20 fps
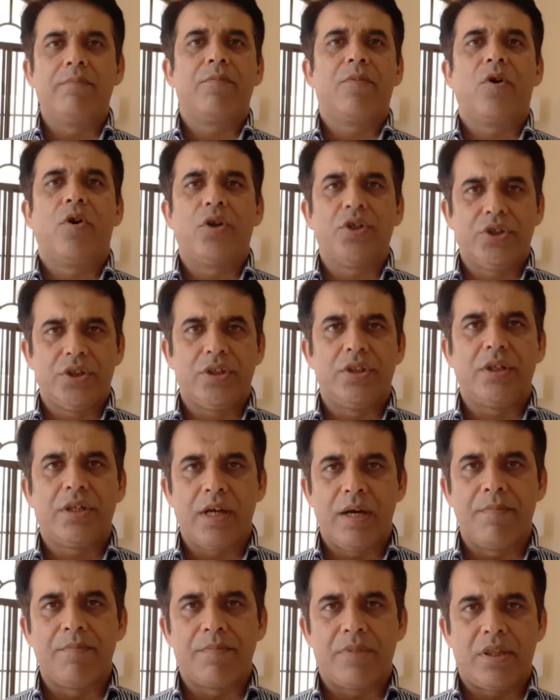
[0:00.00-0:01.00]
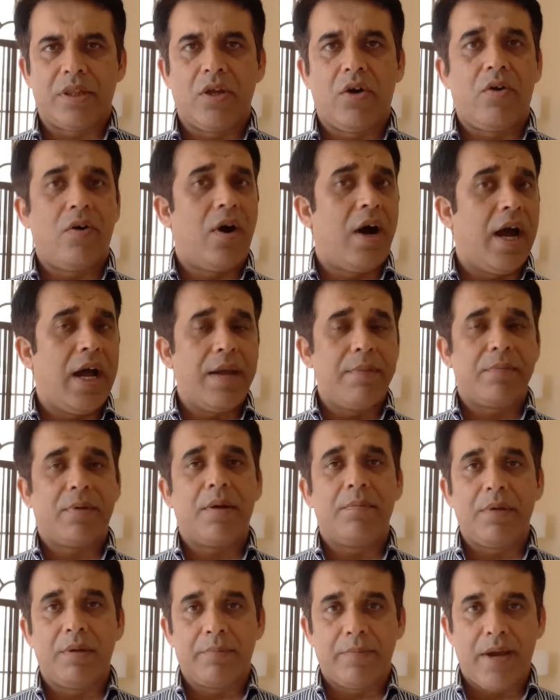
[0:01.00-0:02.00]
caution comes. Now I am
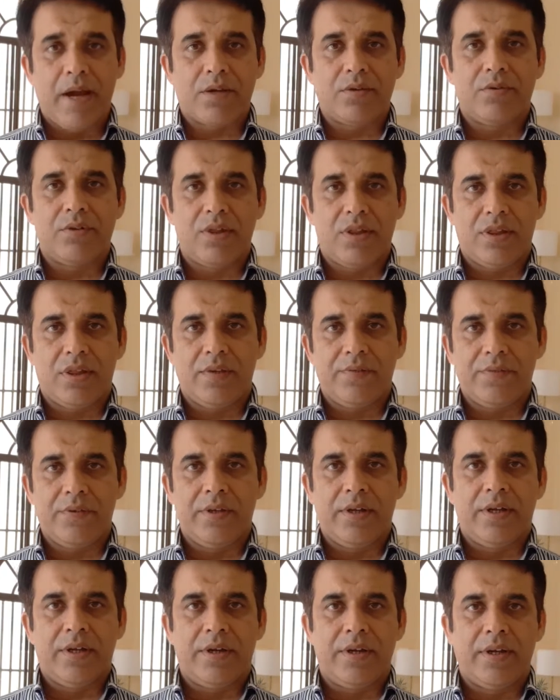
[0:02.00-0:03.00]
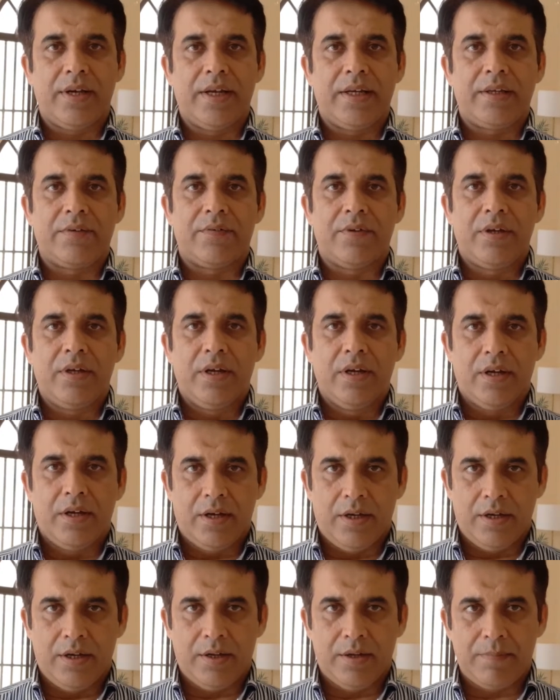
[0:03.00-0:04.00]
coming back to the civil airline
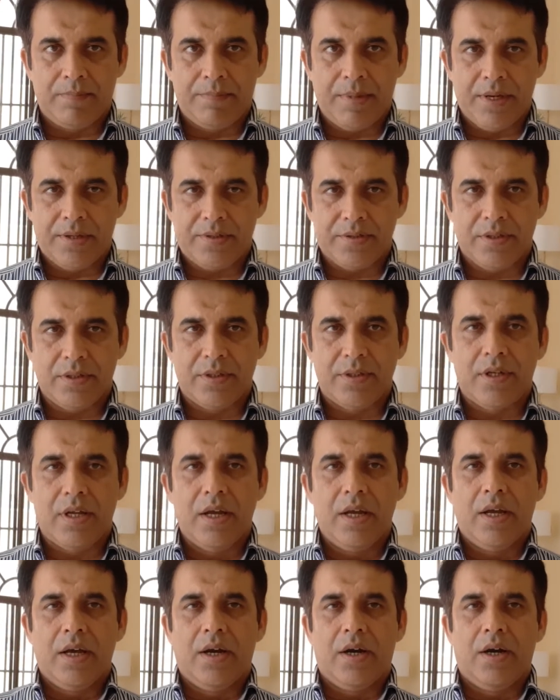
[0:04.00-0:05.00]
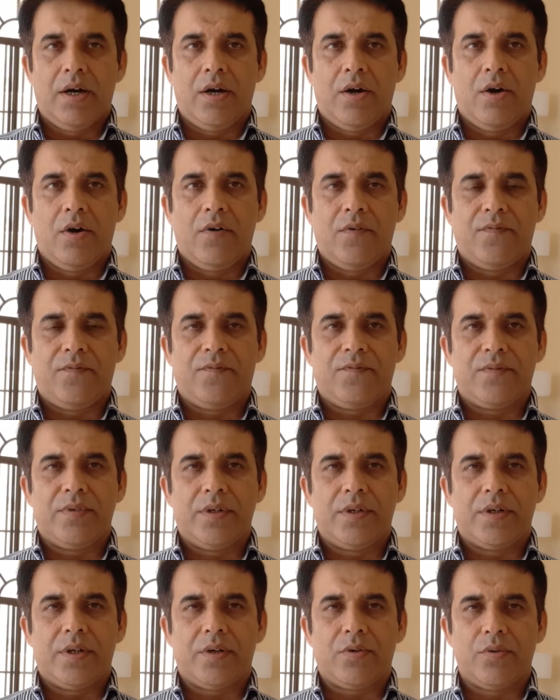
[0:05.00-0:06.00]
pattern of
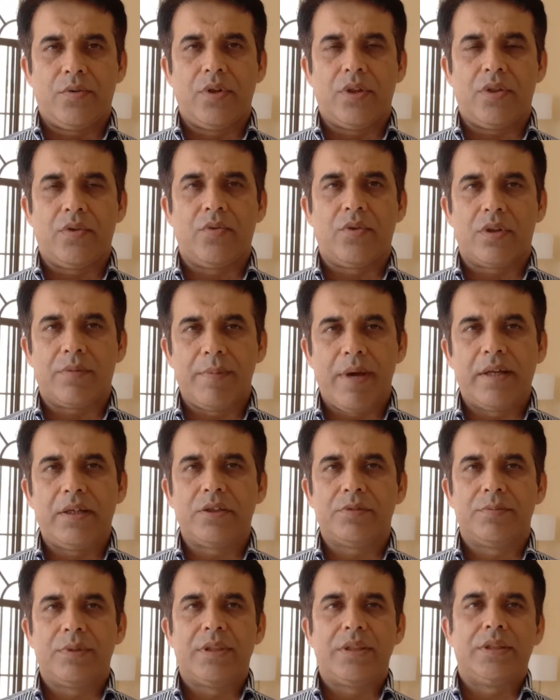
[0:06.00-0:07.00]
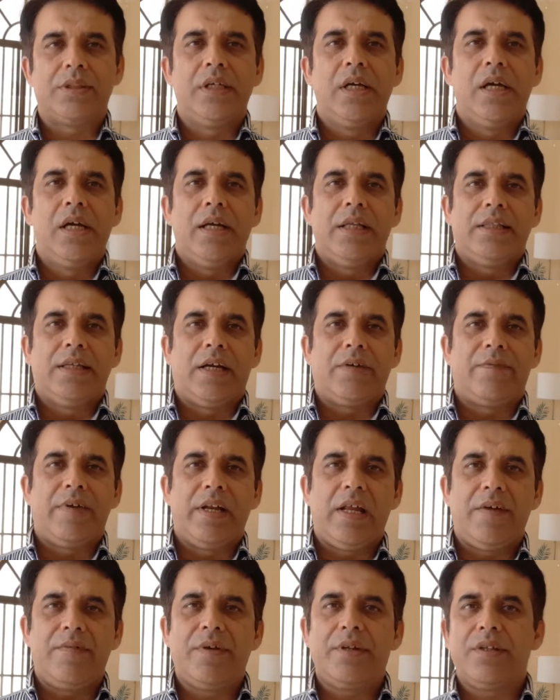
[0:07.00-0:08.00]
crew resource management, that
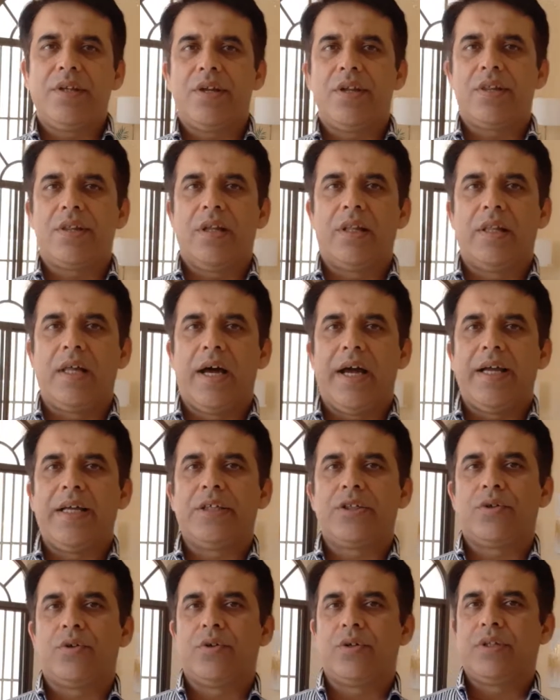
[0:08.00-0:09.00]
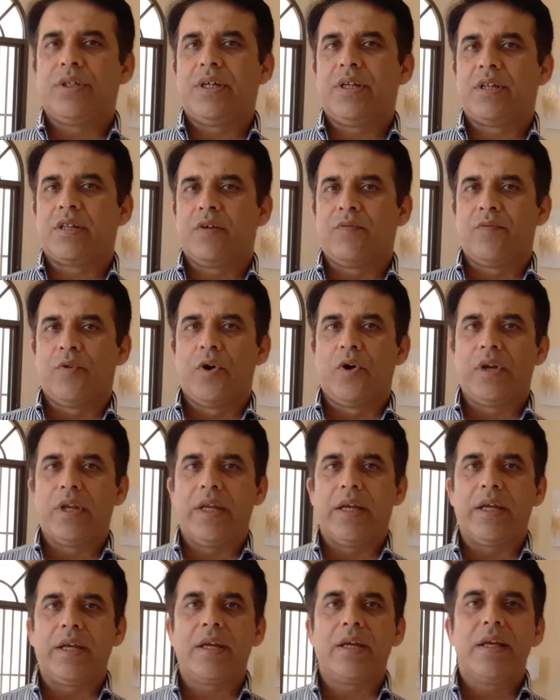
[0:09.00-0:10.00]
whenever there is a light or there is a
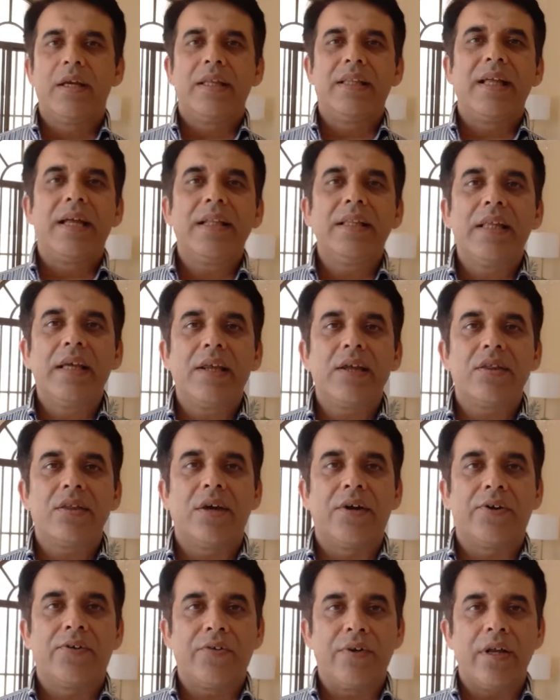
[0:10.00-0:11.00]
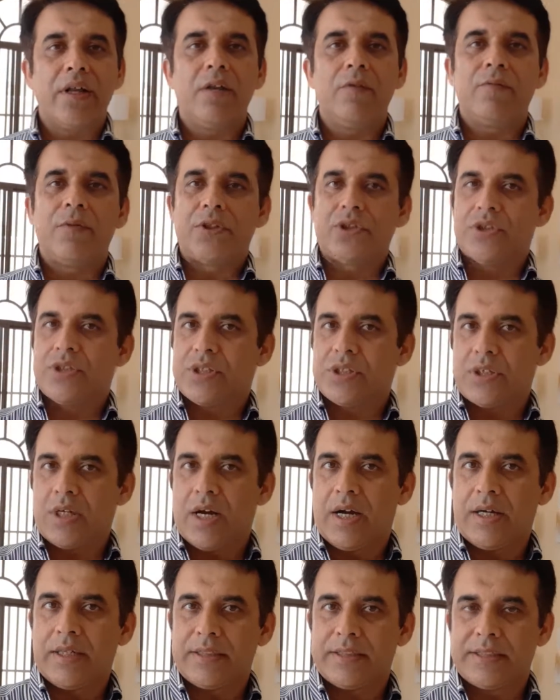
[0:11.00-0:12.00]
warning, then there is a drill which
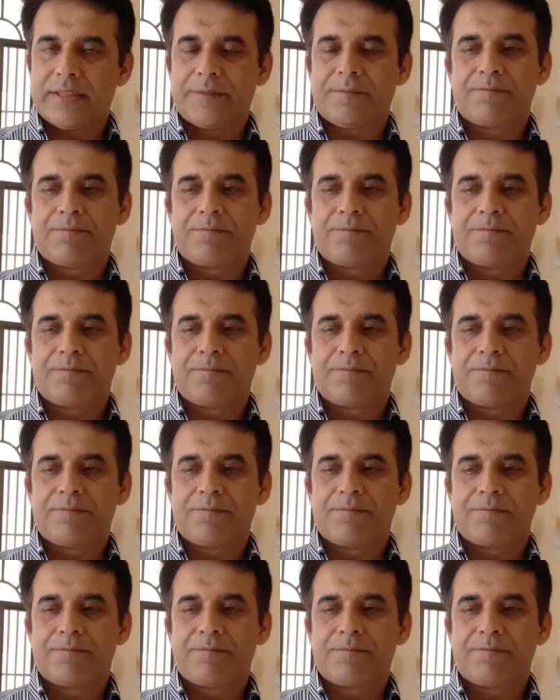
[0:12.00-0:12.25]
starts.